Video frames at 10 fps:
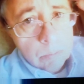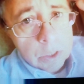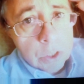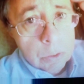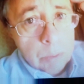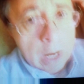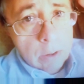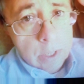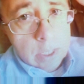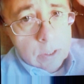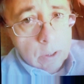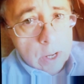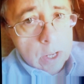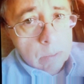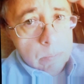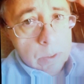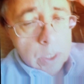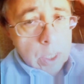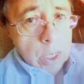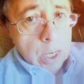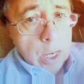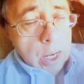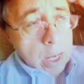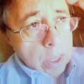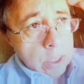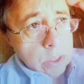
Mrs. Brown needs our help, and